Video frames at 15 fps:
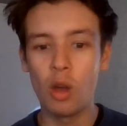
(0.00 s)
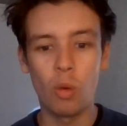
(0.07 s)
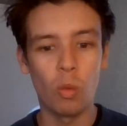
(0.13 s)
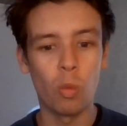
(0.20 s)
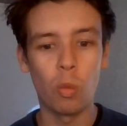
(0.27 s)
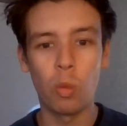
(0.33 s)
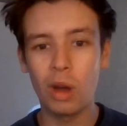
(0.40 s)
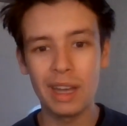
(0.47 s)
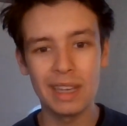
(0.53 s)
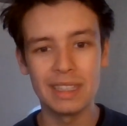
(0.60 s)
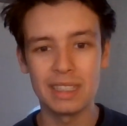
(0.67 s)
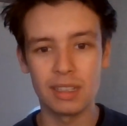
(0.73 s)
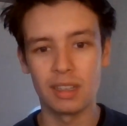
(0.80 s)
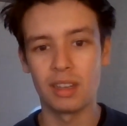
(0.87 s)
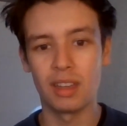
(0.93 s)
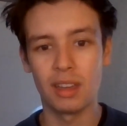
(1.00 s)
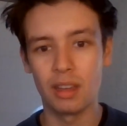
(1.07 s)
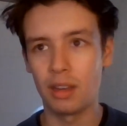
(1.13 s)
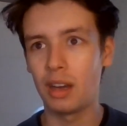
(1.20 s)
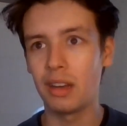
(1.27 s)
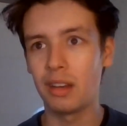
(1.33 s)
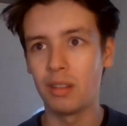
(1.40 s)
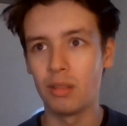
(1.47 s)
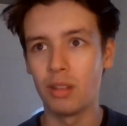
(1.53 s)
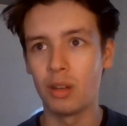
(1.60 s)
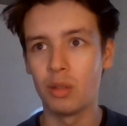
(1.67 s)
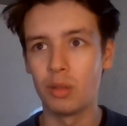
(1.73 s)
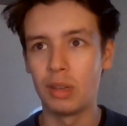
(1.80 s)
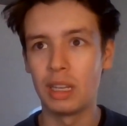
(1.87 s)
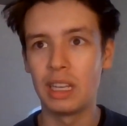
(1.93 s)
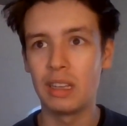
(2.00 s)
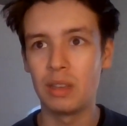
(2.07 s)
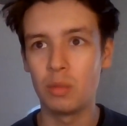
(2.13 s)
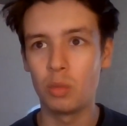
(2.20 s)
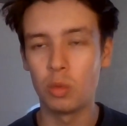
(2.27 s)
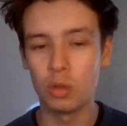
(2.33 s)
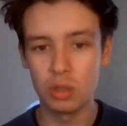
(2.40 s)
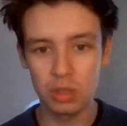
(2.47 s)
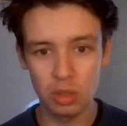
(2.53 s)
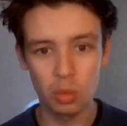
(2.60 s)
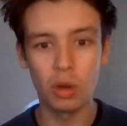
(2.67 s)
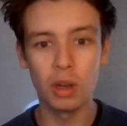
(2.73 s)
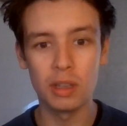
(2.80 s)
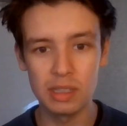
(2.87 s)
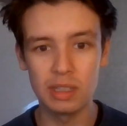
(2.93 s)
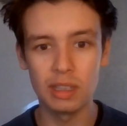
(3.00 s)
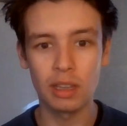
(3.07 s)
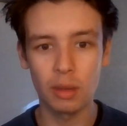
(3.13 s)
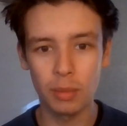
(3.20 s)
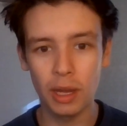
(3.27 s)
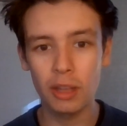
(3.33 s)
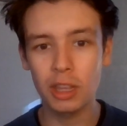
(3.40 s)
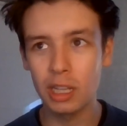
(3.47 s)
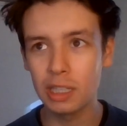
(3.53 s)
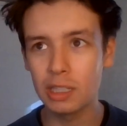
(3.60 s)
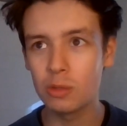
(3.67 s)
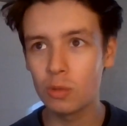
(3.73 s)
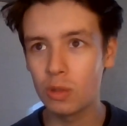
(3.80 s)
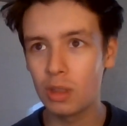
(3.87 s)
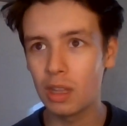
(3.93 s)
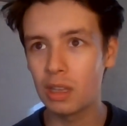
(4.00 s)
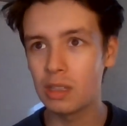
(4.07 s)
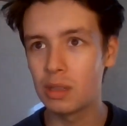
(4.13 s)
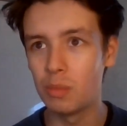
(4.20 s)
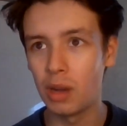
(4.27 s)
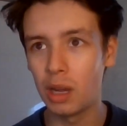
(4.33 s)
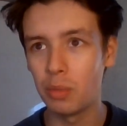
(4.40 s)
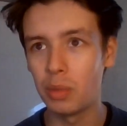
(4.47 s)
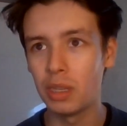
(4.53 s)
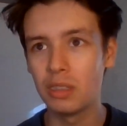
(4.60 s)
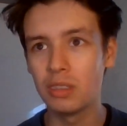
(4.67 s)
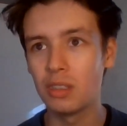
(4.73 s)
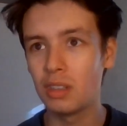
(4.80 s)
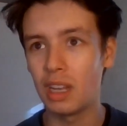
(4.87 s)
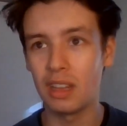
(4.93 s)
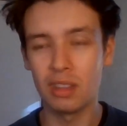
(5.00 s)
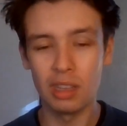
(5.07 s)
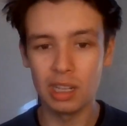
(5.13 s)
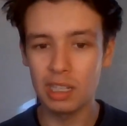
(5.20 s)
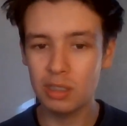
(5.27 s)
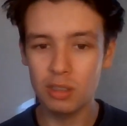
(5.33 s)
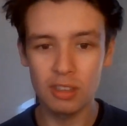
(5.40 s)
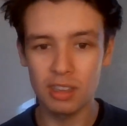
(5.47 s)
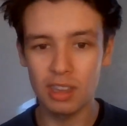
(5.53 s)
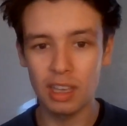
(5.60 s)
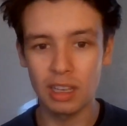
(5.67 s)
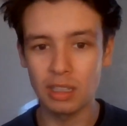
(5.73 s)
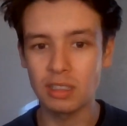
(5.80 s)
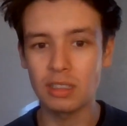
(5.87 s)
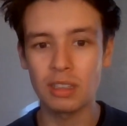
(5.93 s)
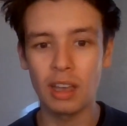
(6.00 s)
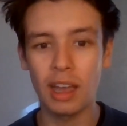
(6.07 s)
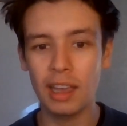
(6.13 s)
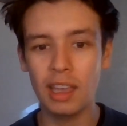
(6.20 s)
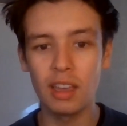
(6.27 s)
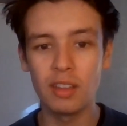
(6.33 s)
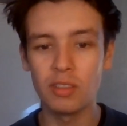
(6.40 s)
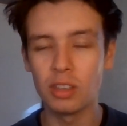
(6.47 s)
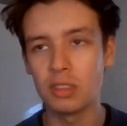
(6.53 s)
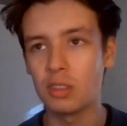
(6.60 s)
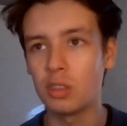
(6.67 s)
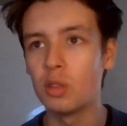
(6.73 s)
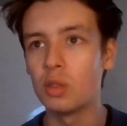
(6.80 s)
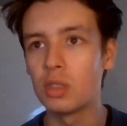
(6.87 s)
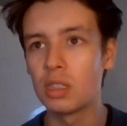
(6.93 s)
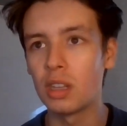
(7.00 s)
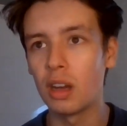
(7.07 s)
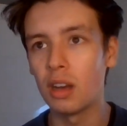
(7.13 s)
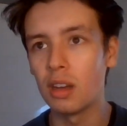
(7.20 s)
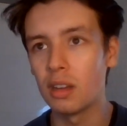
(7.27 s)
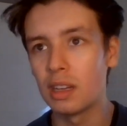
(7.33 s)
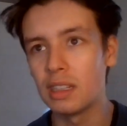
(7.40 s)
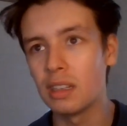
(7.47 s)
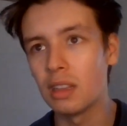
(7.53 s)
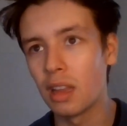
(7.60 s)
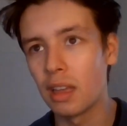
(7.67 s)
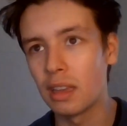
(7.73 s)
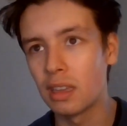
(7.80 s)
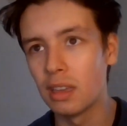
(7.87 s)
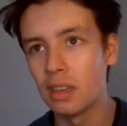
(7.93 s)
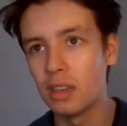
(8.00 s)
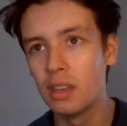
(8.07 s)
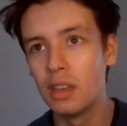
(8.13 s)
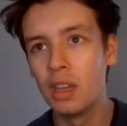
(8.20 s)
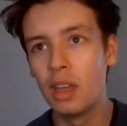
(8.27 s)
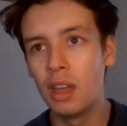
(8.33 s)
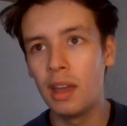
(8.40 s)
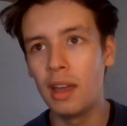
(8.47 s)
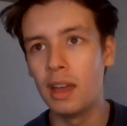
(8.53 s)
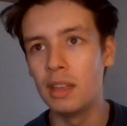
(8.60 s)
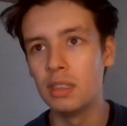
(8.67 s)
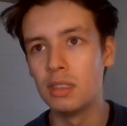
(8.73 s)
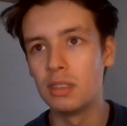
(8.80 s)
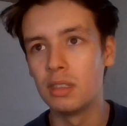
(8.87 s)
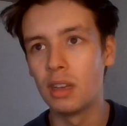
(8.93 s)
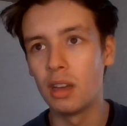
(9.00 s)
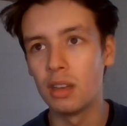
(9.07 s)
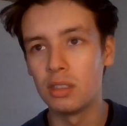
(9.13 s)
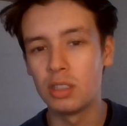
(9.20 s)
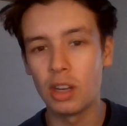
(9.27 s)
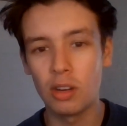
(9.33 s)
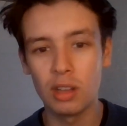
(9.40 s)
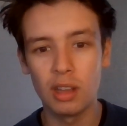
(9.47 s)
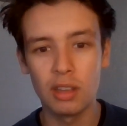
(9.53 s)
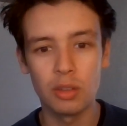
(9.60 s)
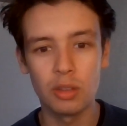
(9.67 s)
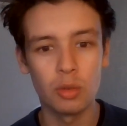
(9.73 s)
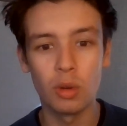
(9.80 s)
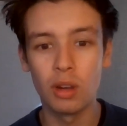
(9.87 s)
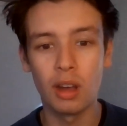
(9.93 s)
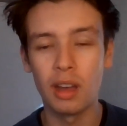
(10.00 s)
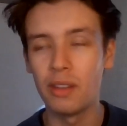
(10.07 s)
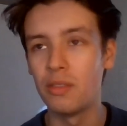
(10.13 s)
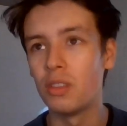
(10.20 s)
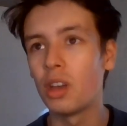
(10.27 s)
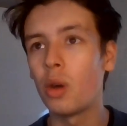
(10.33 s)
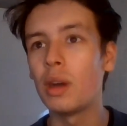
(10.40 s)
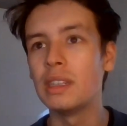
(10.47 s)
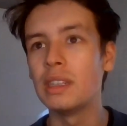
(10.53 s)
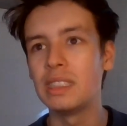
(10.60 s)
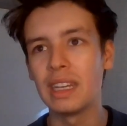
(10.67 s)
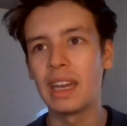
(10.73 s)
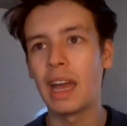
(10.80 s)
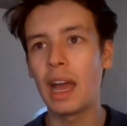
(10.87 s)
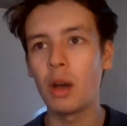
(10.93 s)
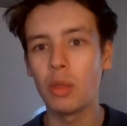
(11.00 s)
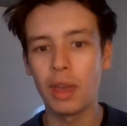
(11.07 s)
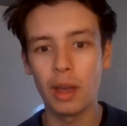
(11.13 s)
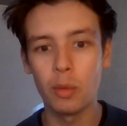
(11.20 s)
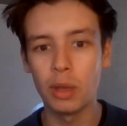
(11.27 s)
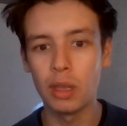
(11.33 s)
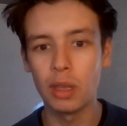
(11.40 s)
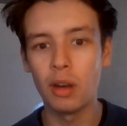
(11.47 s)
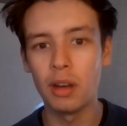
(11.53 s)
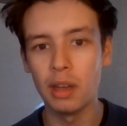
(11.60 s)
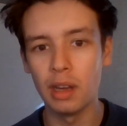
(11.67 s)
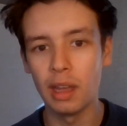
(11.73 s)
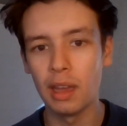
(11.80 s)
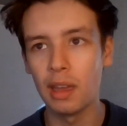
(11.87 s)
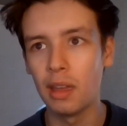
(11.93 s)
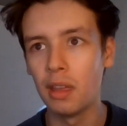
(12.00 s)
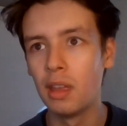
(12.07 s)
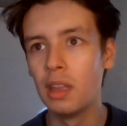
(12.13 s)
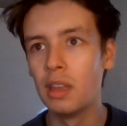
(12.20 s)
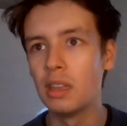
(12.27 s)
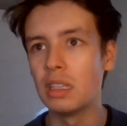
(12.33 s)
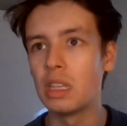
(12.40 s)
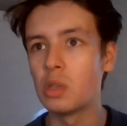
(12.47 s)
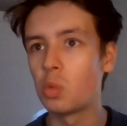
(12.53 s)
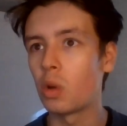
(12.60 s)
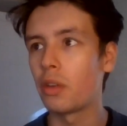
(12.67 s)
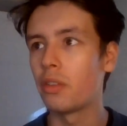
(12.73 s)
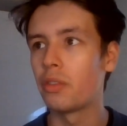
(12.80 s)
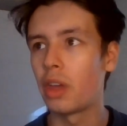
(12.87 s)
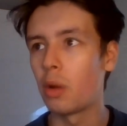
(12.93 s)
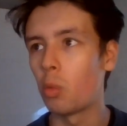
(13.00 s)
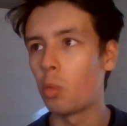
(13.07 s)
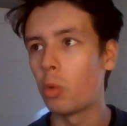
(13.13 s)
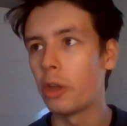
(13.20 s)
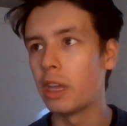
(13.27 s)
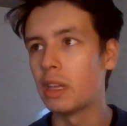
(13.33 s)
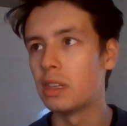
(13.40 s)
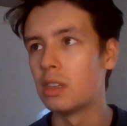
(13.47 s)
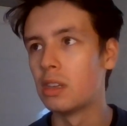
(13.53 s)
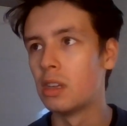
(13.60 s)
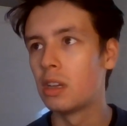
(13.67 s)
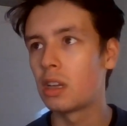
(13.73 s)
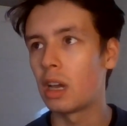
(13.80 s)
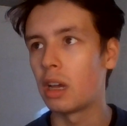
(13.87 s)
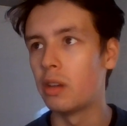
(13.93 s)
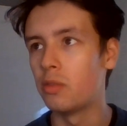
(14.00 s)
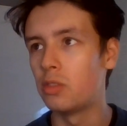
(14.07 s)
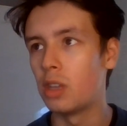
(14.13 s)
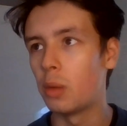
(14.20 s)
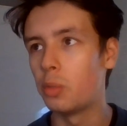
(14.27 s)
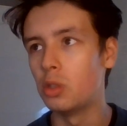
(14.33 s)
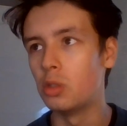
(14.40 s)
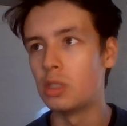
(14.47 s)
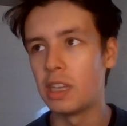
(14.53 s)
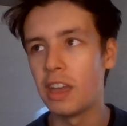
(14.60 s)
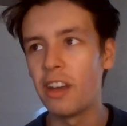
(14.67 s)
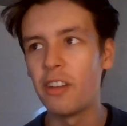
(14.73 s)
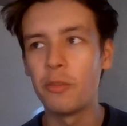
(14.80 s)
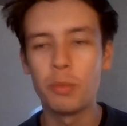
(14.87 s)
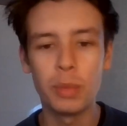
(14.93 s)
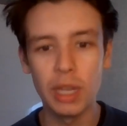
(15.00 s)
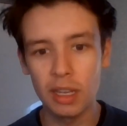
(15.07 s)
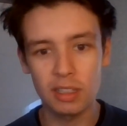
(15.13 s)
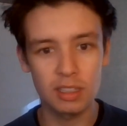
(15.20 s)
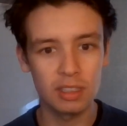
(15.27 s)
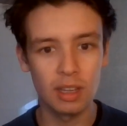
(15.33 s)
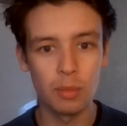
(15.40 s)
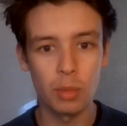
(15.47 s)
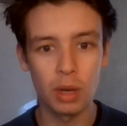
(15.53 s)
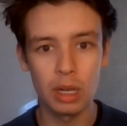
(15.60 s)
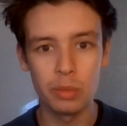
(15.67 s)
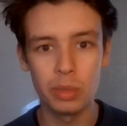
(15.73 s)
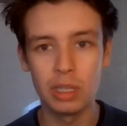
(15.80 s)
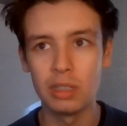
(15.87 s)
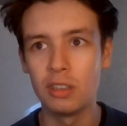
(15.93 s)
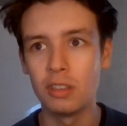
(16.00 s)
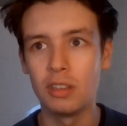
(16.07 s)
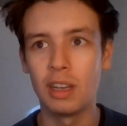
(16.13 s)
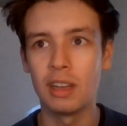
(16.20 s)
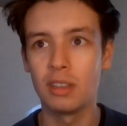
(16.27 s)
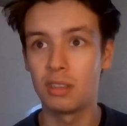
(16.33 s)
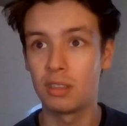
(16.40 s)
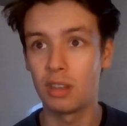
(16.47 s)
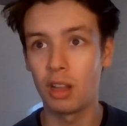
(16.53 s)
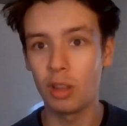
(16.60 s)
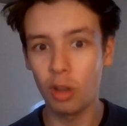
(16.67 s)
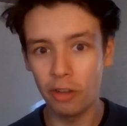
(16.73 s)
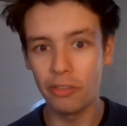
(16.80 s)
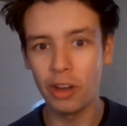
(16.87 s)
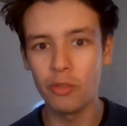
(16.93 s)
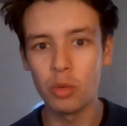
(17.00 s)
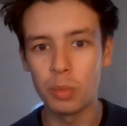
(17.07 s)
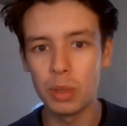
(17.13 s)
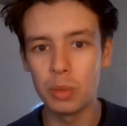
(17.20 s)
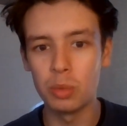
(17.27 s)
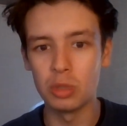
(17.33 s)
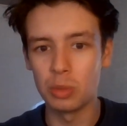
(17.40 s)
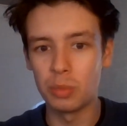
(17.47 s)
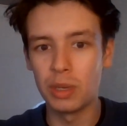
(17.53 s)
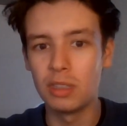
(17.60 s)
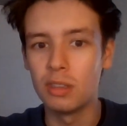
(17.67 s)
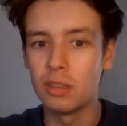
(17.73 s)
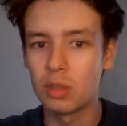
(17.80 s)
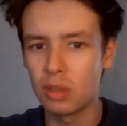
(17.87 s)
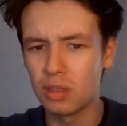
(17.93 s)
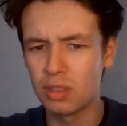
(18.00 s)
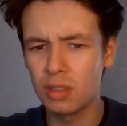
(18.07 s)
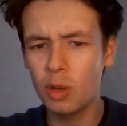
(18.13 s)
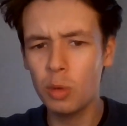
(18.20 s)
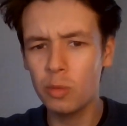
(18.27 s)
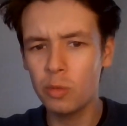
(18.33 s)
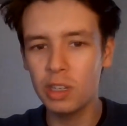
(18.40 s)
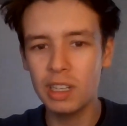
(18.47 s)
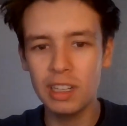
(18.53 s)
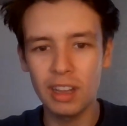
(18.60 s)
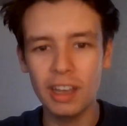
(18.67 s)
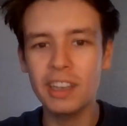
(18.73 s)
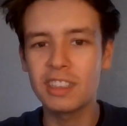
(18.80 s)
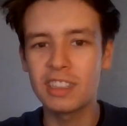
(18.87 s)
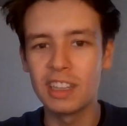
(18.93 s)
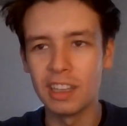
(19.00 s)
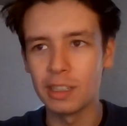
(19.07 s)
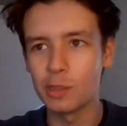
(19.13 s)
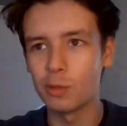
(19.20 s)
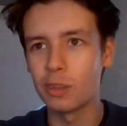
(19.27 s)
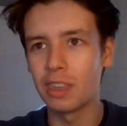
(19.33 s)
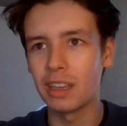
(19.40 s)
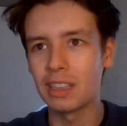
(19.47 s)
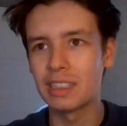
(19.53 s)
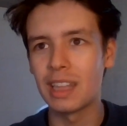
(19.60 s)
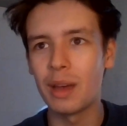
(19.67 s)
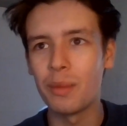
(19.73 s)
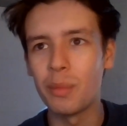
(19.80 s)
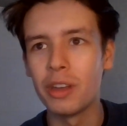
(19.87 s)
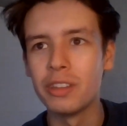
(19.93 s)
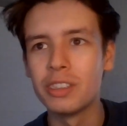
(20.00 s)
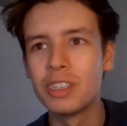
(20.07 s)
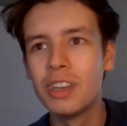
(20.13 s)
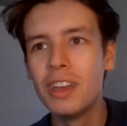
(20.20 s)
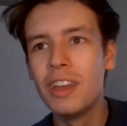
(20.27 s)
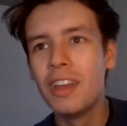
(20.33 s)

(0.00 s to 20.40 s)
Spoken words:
Why is he in here? I don't know. He was the worst thing about The Little Things, in my opinion. And The Little Things, I gave it a 2-star. I didn't like it. And Jared Leto, I have no idea how the hell he got in here. This is one of their weird kind of WTF picks, in my opinion, and a lot of other people's opinions, because no one really likes The Little Things that much.